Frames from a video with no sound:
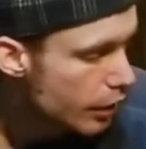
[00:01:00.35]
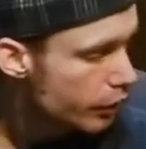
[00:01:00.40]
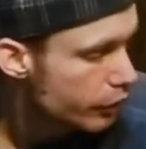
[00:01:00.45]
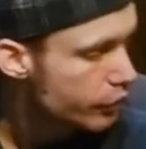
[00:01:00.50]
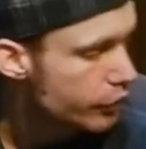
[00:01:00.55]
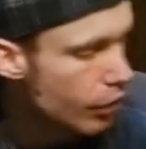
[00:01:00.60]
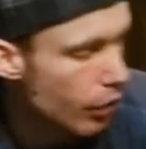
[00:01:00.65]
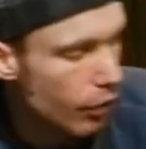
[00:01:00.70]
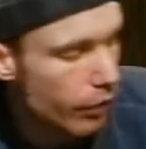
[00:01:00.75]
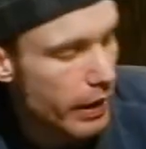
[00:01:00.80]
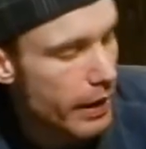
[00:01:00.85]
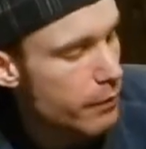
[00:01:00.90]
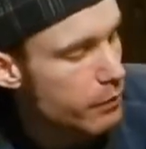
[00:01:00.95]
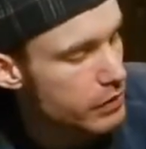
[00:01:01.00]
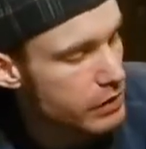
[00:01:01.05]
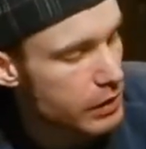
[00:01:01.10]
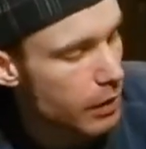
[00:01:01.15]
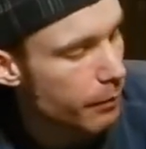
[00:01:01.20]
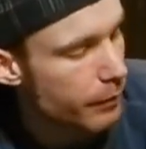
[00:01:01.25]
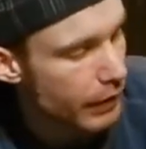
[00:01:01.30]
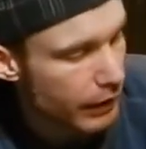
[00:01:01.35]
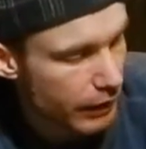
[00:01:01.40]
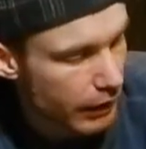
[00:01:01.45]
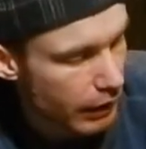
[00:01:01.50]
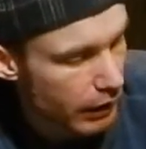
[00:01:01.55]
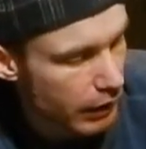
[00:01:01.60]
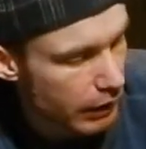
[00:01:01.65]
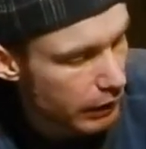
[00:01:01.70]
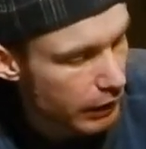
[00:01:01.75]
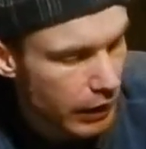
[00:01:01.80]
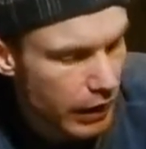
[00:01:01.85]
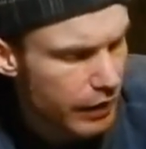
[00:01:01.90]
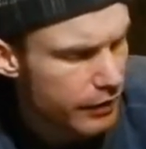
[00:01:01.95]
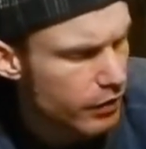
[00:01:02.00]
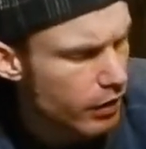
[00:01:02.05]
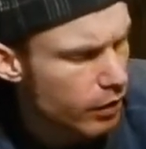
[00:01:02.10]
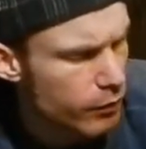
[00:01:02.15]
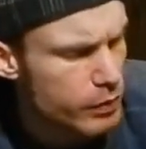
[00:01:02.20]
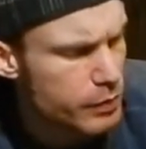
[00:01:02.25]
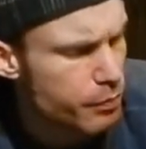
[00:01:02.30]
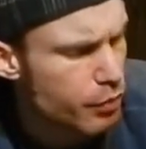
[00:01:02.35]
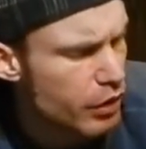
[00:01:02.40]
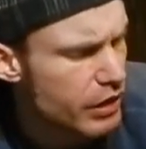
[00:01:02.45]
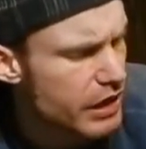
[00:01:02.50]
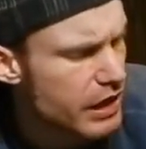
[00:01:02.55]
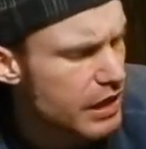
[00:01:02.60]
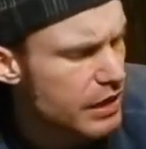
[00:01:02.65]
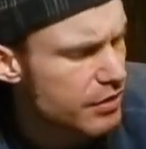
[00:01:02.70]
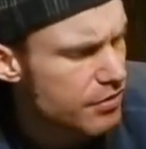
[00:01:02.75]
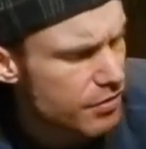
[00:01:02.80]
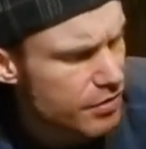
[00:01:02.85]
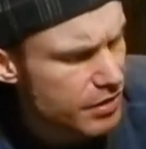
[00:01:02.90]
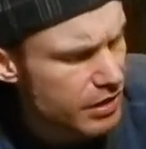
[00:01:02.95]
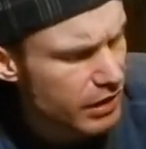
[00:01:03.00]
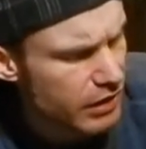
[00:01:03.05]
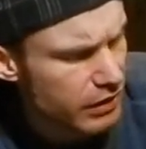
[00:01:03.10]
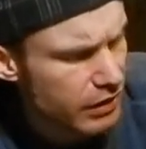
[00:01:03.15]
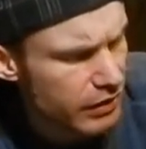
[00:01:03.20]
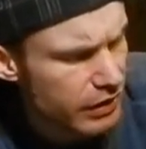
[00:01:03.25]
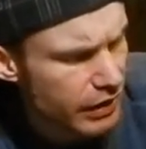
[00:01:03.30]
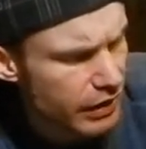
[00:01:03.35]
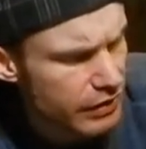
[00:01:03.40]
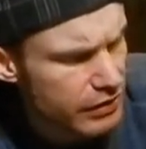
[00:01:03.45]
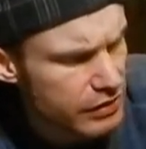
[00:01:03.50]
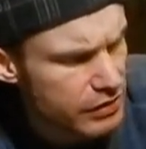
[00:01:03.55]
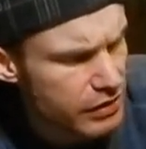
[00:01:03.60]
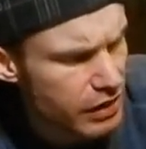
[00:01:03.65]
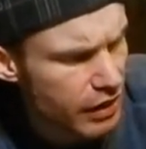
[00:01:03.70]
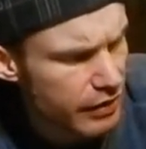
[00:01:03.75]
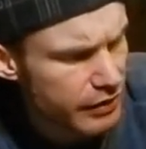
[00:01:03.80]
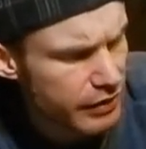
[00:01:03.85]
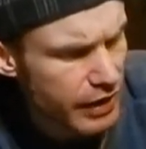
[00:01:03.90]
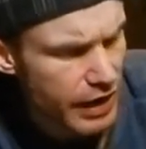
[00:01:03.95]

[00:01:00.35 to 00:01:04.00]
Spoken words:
So that was something that I thought was pretty interesting, that they decided